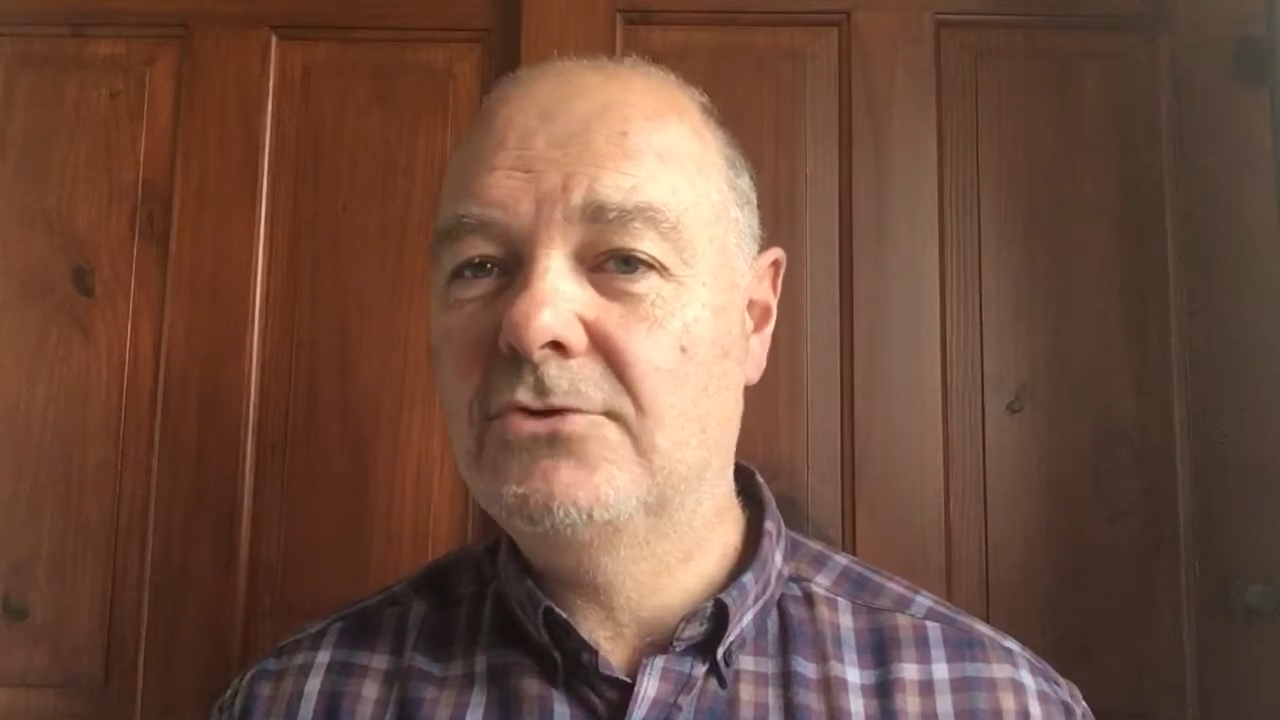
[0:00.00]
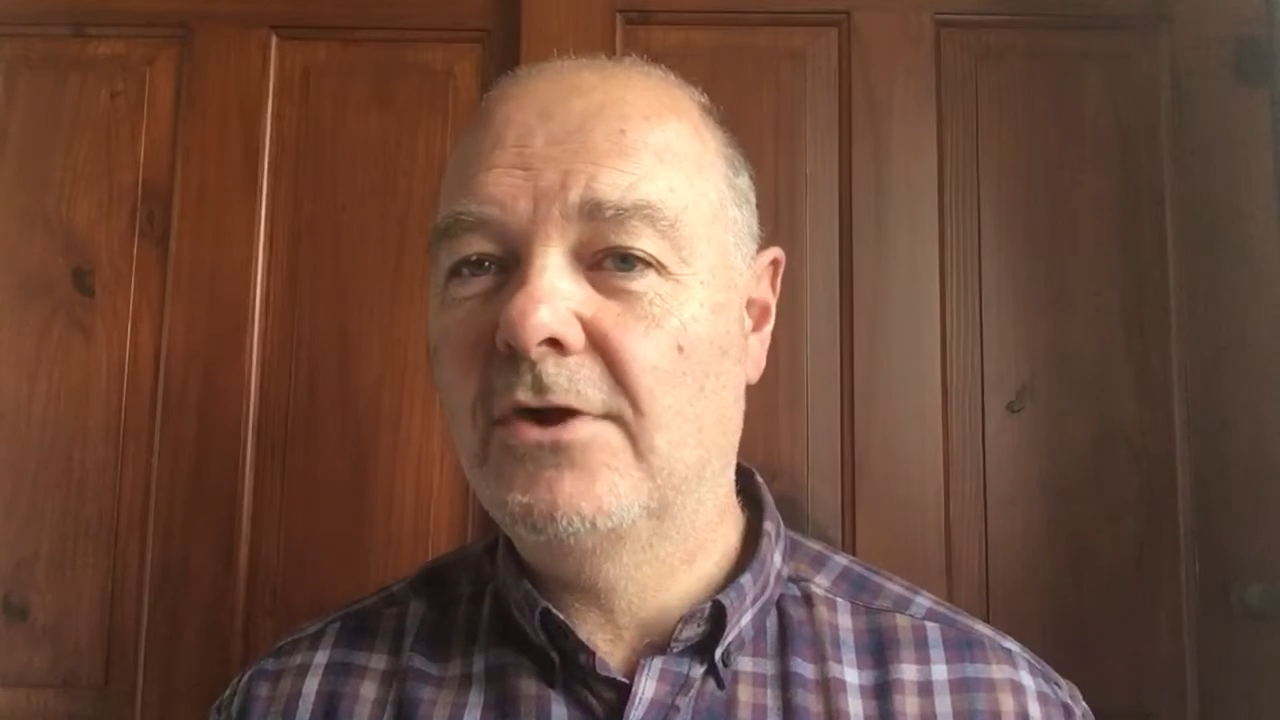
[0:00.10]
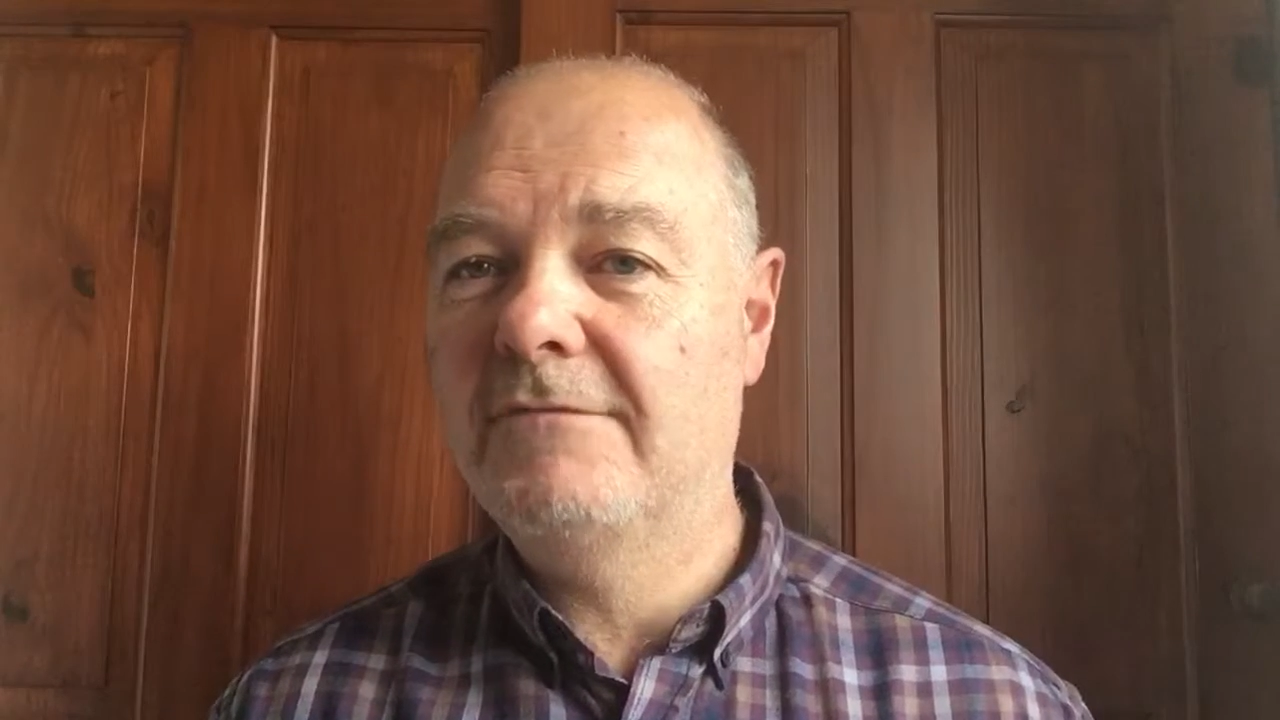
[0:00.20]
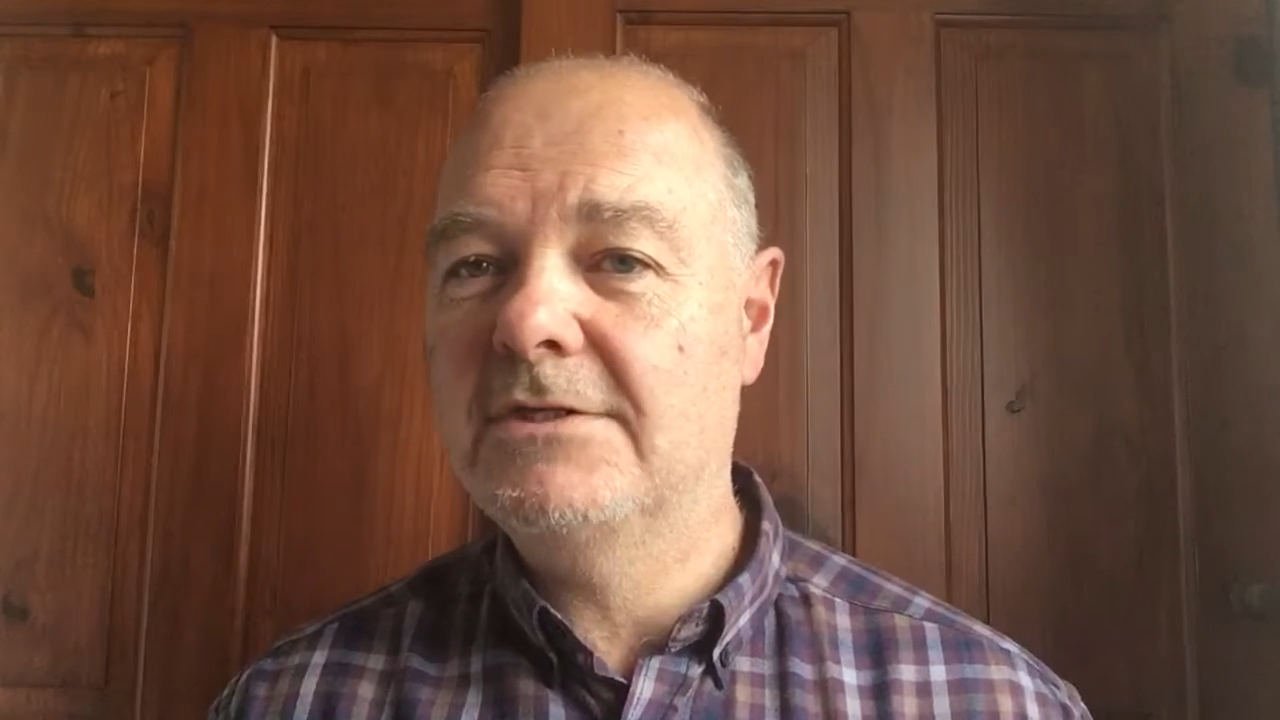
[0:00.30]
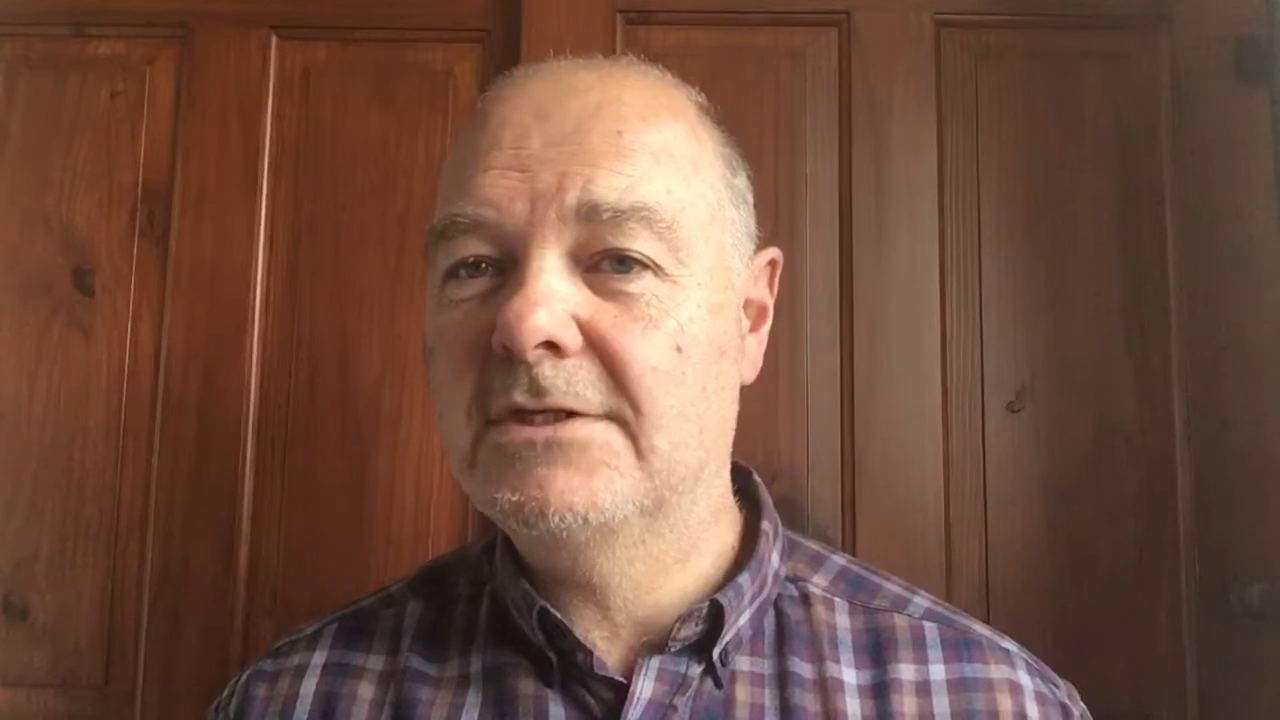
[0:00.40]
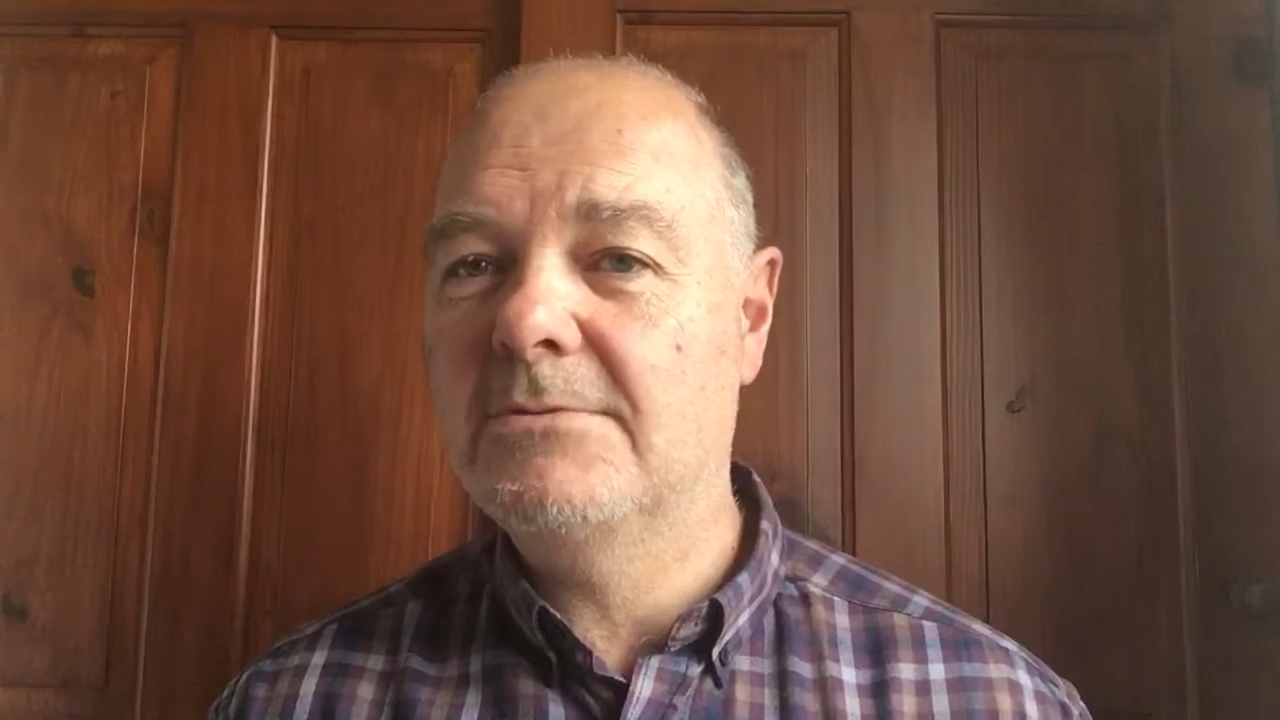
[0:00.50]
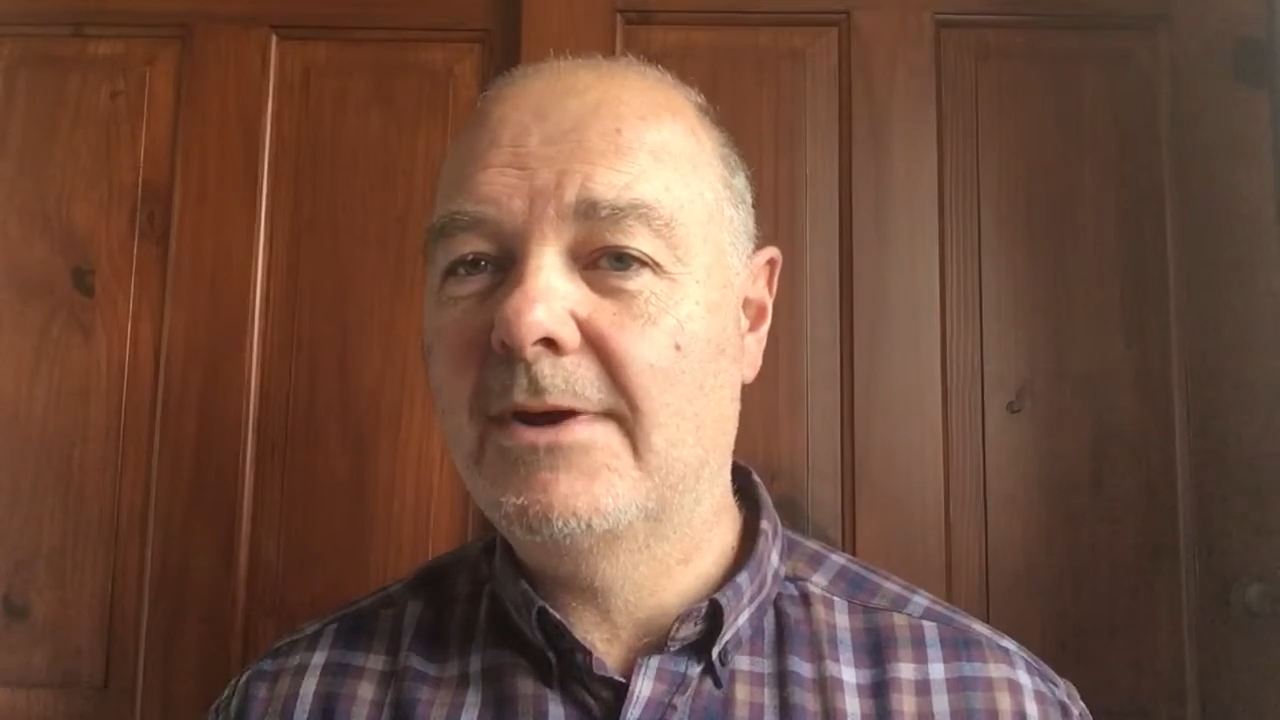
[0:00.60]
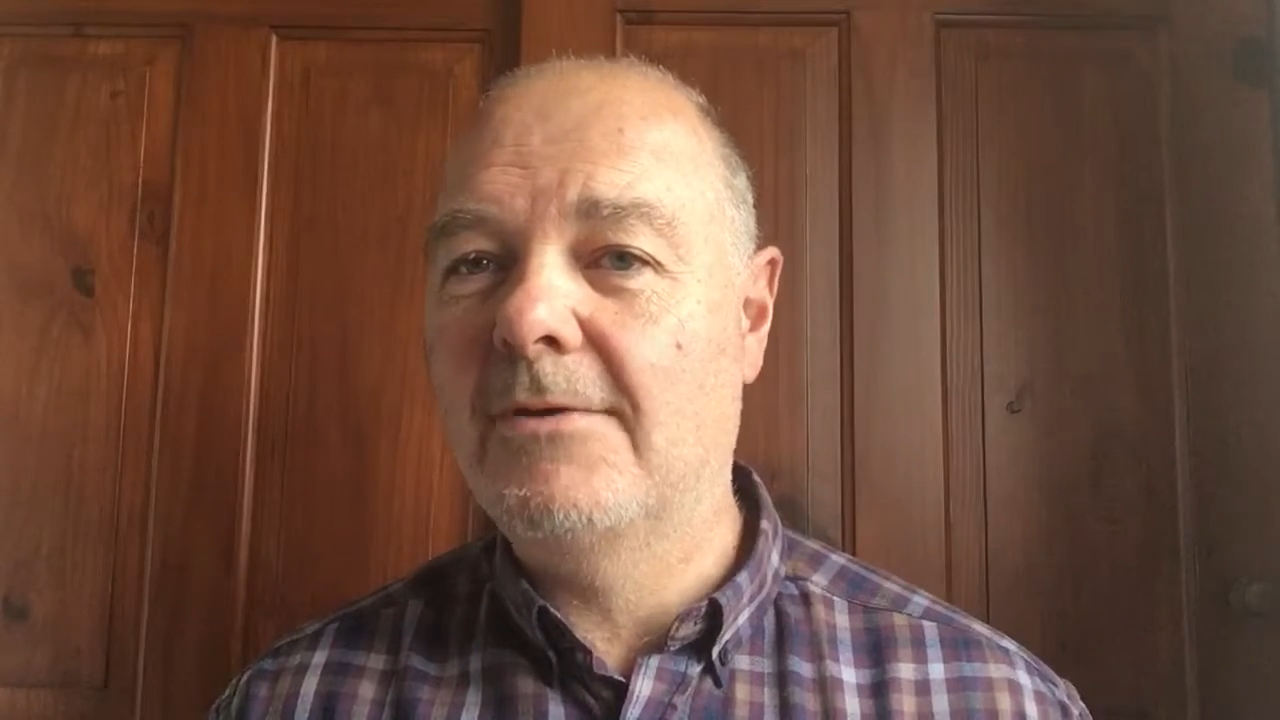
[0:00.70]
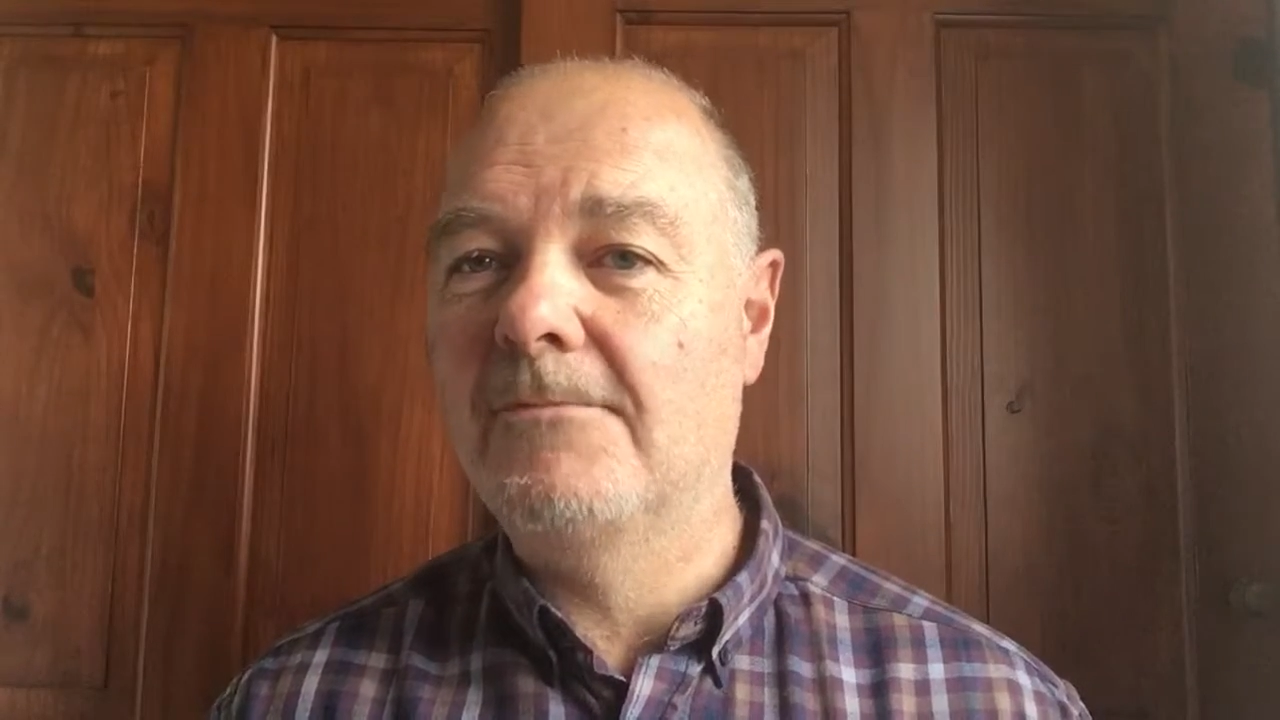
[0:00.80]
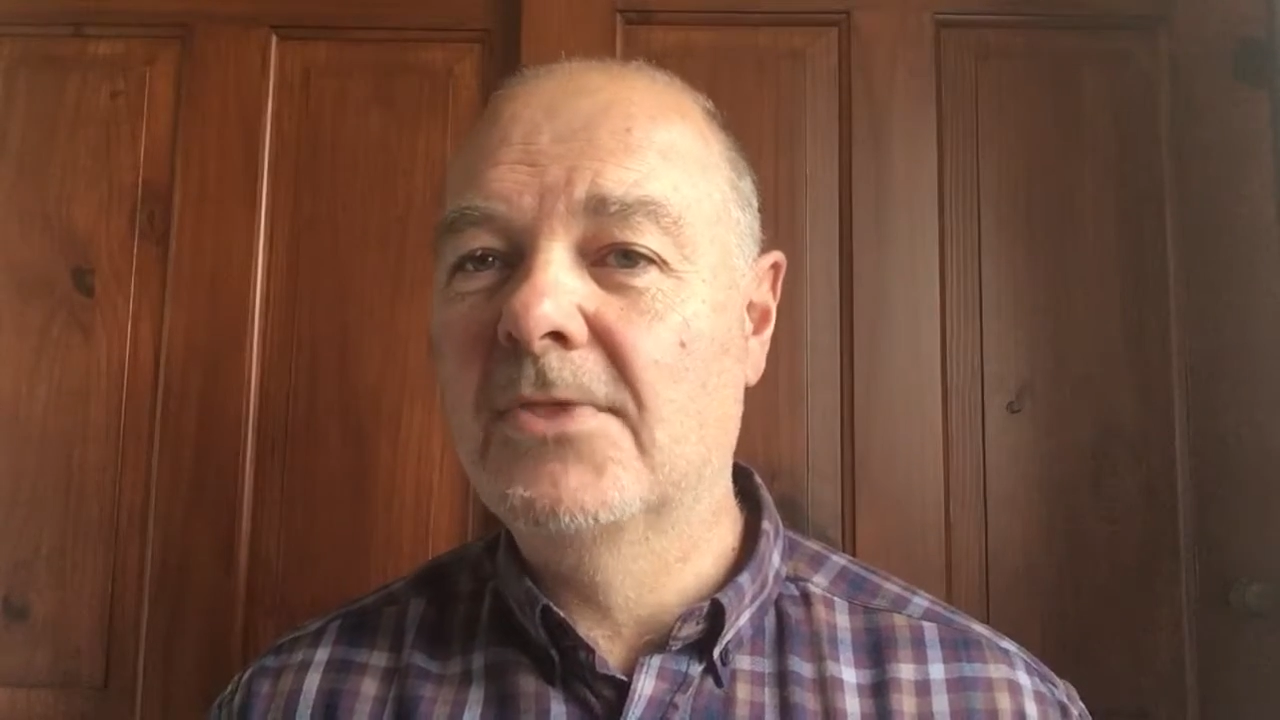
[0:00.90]
drivers as
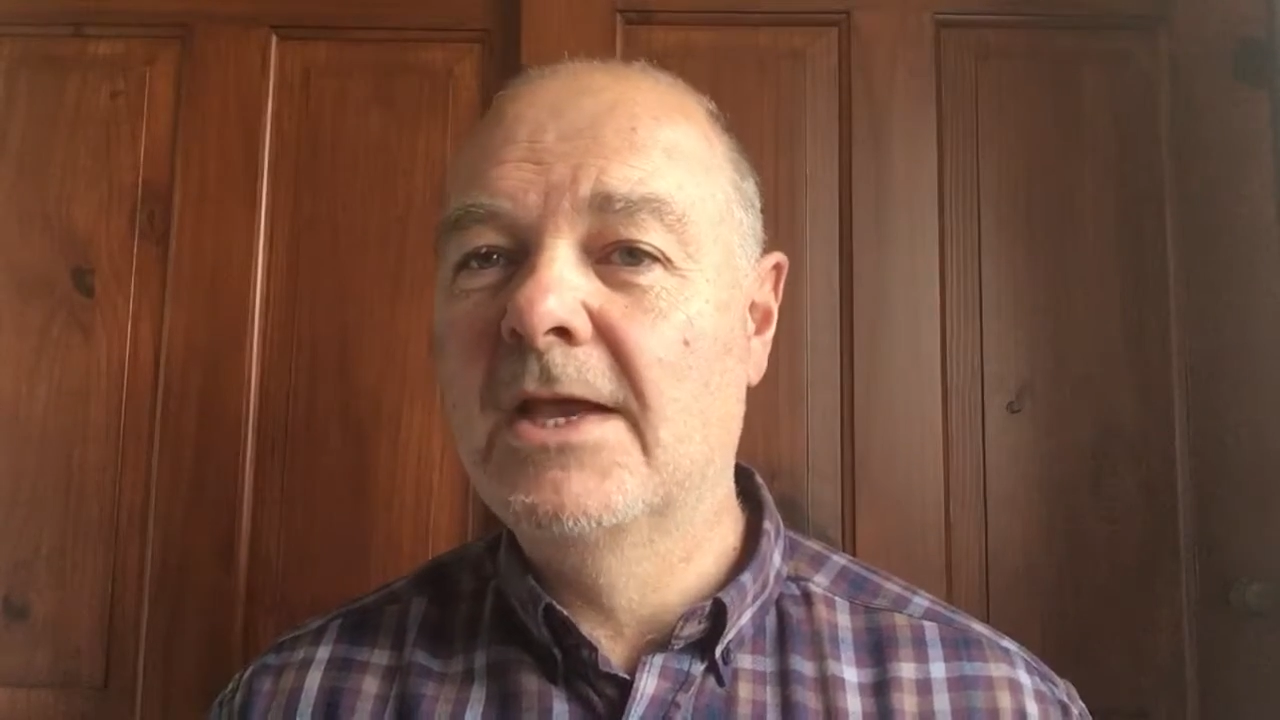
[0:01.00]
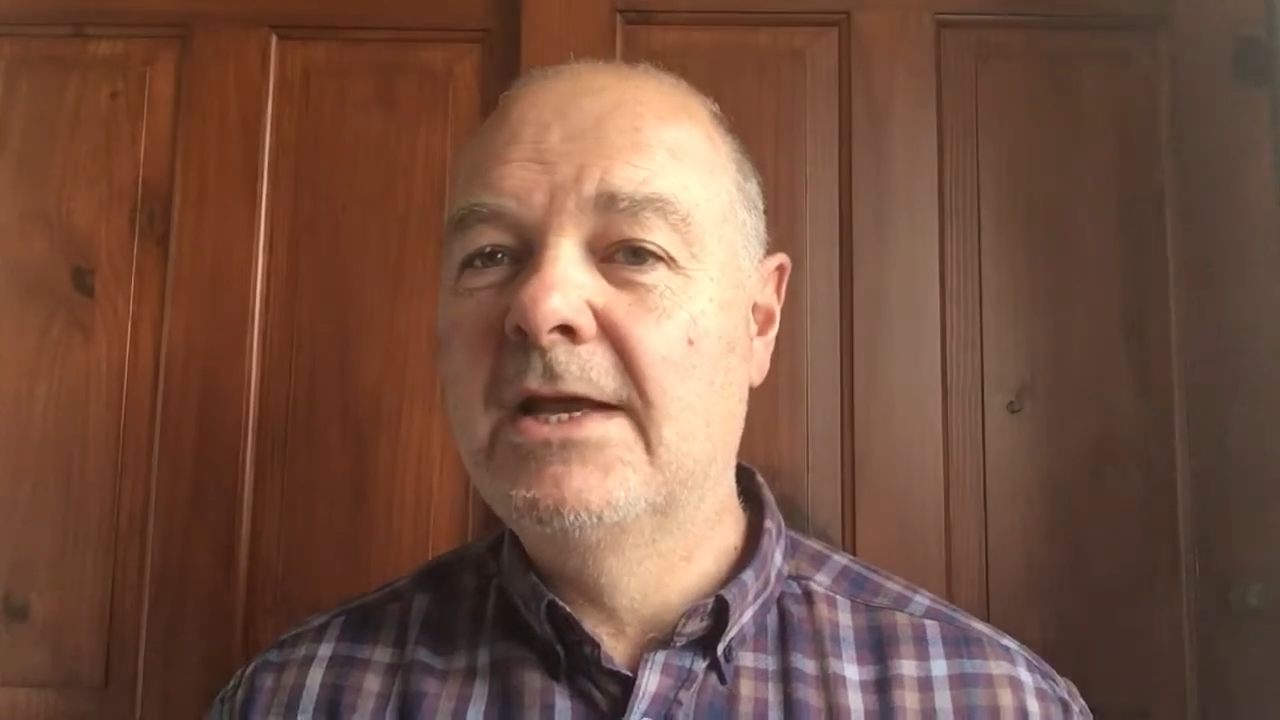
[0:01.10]
well.